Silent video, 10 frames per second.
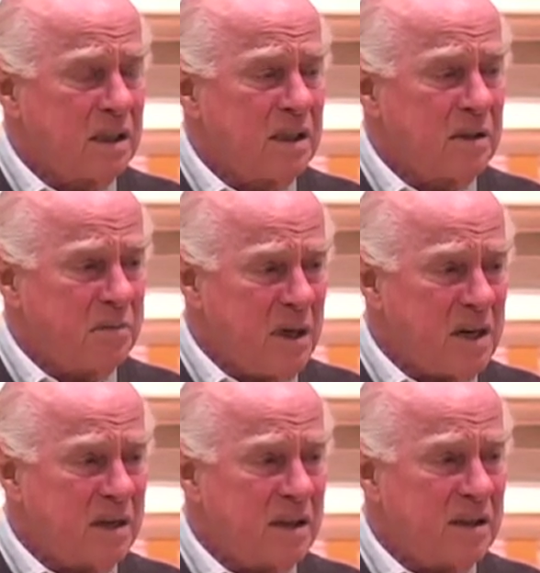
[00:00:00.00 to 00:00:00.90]
You're
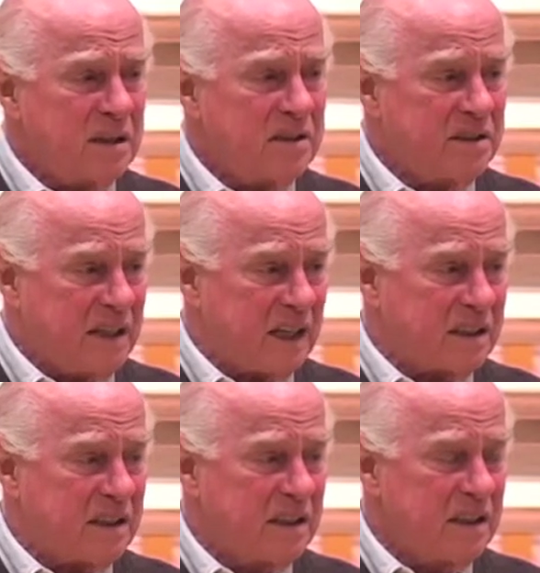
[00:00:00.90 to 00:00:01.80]
married and you're stuck,
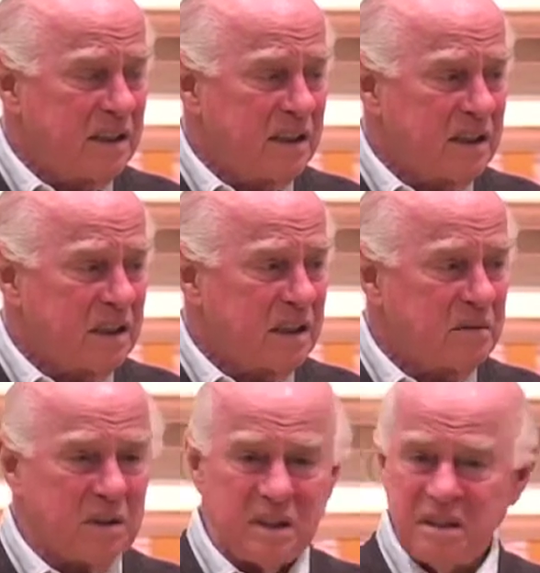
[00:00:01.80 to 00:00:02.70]

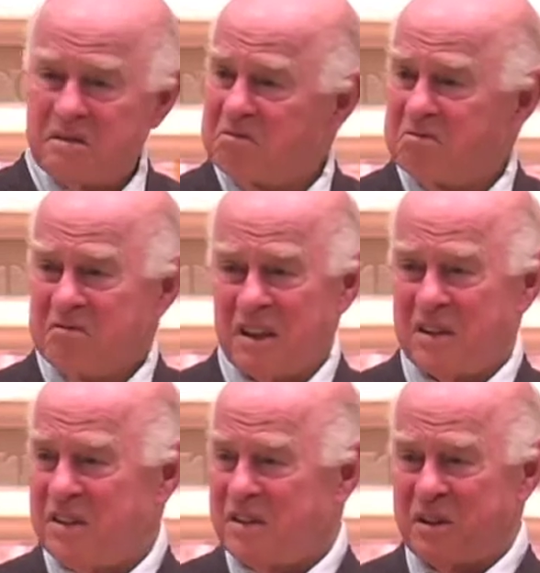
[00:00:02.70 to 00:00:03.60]
but there
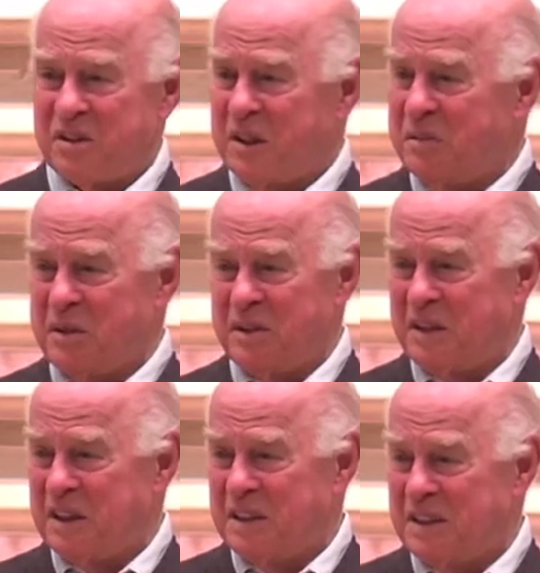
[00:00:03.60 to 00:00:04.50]
is no
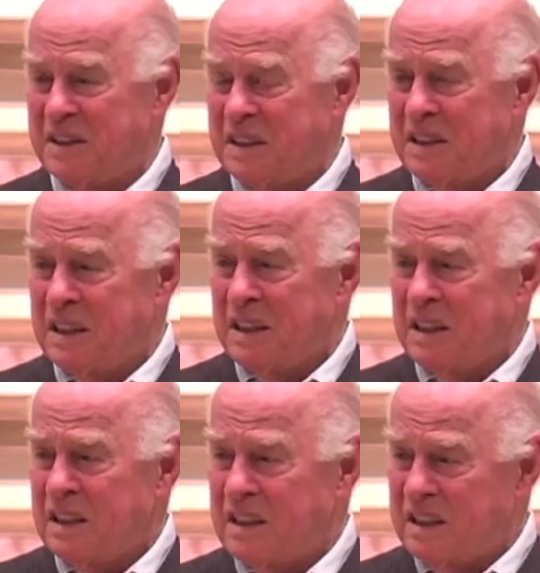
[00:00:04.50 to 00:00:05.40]
intimacy.
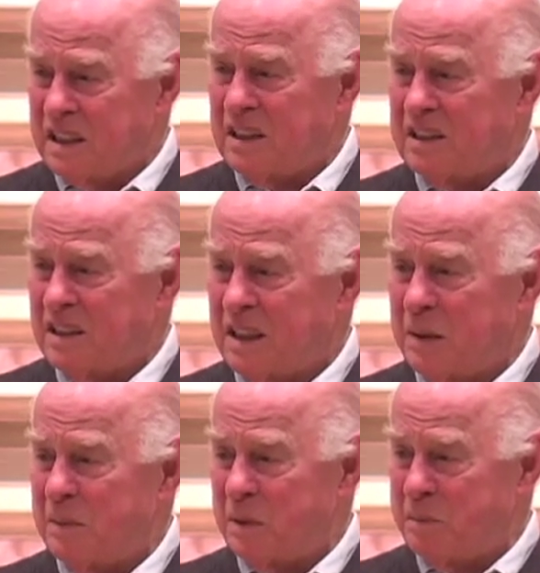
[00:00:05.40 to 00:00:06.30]
You're just a
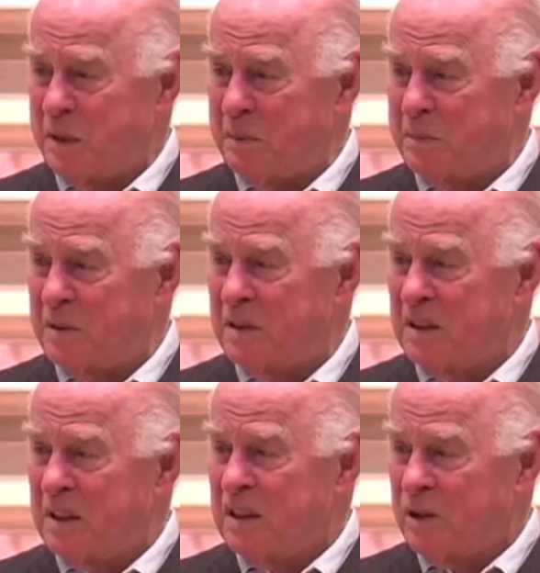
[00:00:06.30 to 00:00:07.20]
couple of people
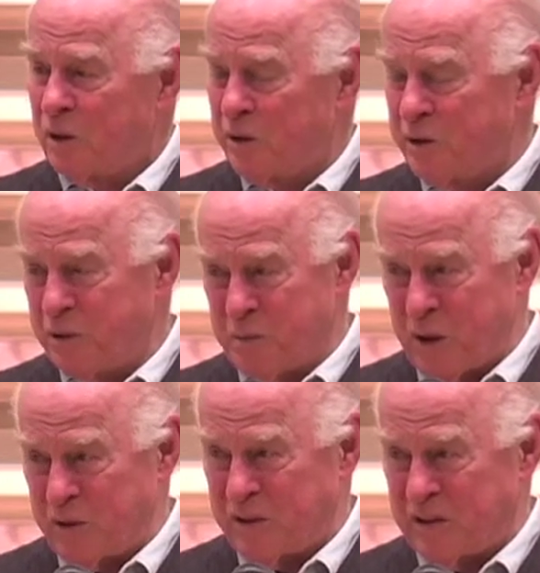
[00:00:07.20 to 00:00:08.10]
going through
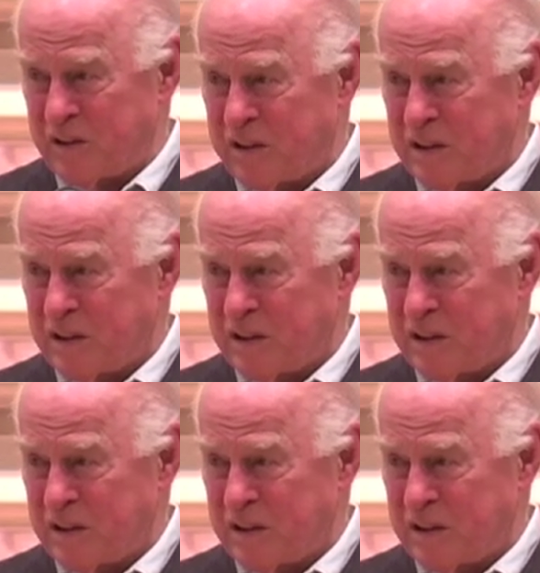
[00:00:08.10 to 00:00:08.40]
motions."